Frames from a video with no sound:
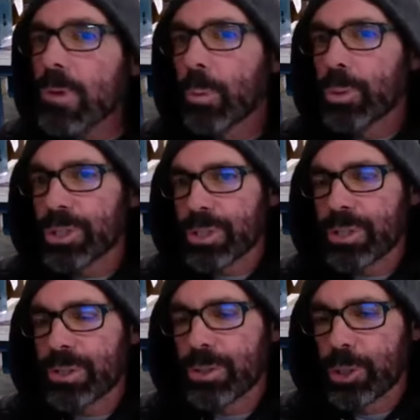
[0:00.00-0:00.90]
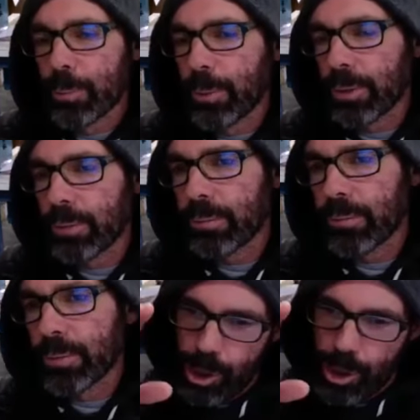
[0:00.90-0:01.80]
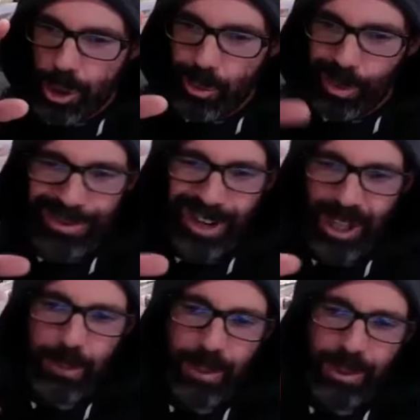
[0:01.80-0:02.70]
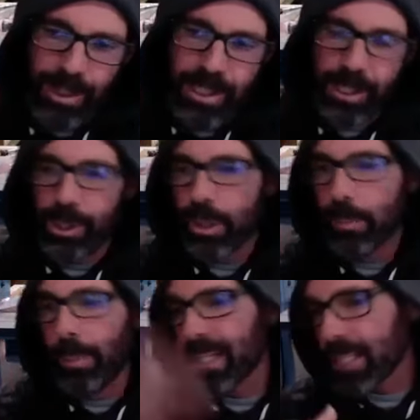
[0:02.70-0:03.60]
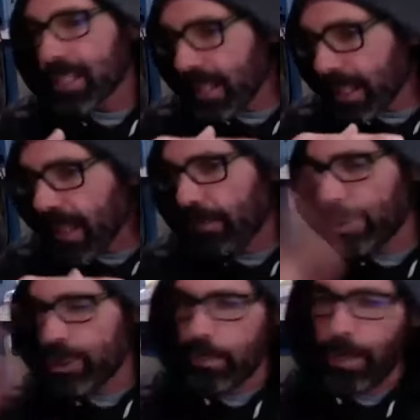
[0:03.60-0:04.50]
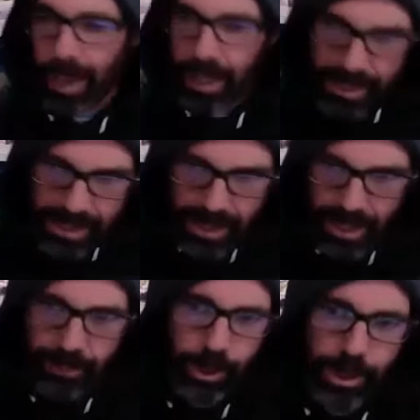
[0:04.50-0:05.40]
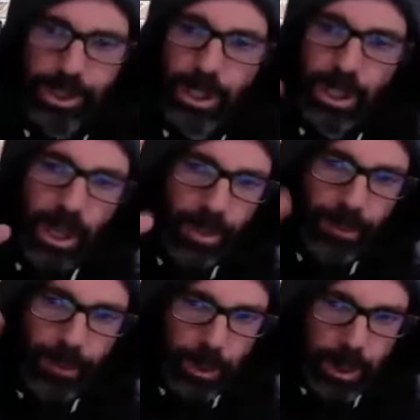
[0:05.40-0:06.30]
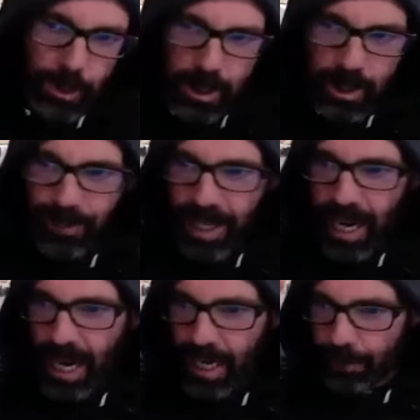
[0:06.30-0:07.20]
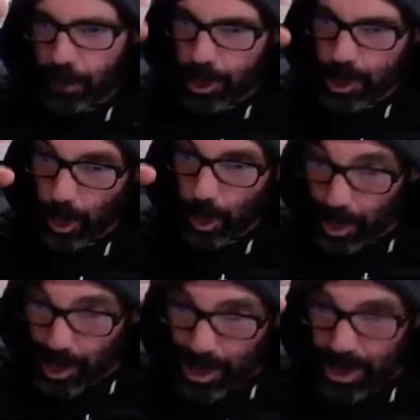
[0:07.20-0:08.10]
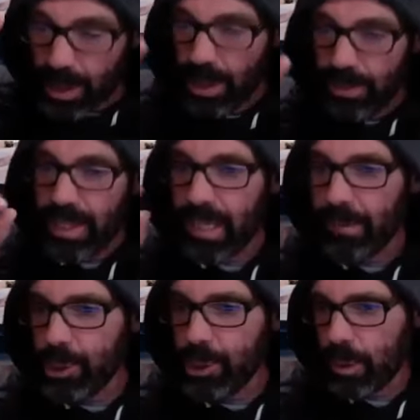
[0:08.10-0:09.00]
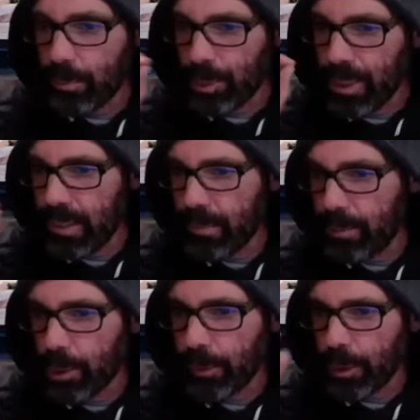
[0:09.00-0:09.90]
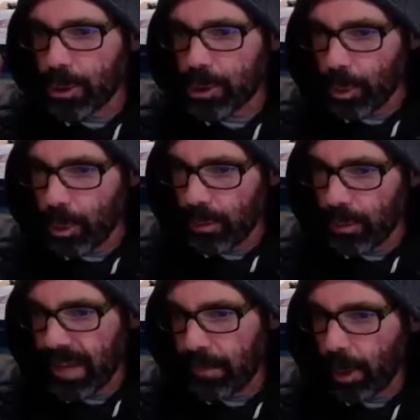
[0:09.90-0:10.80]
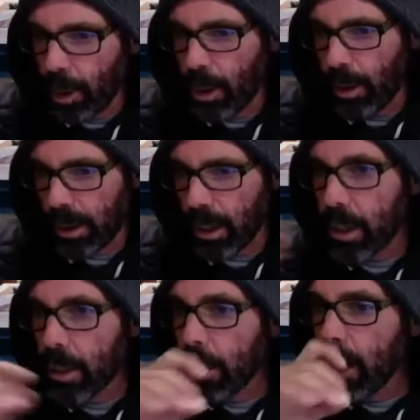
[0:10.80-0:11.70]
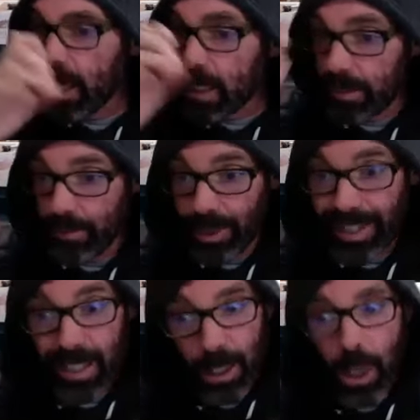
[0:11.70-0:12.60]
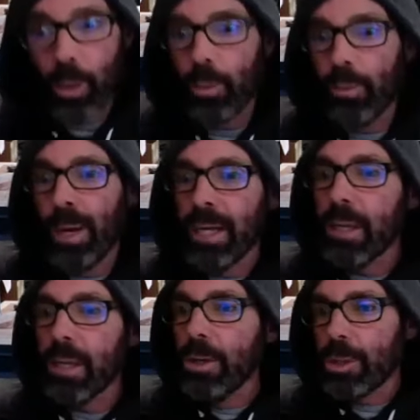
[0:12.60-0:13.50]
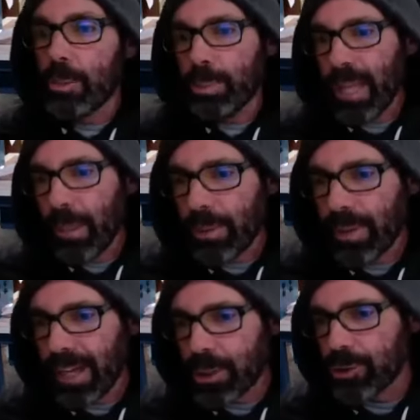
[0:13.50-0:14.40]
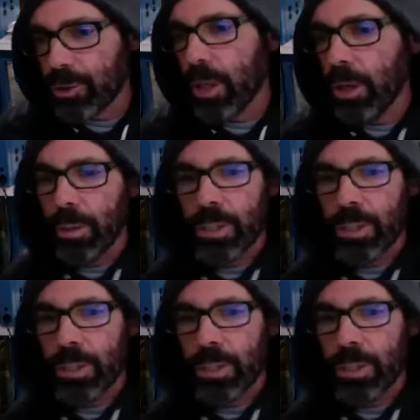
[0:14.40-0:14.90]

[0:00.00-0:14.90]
which is super. We've talked about this, like, you know, your bike's a set of levers, your body's a set of levers. There's a specific height for your shoulders that gives you complete, beautiful control of that bar arc. And it's freaking low, right? So play with extra low and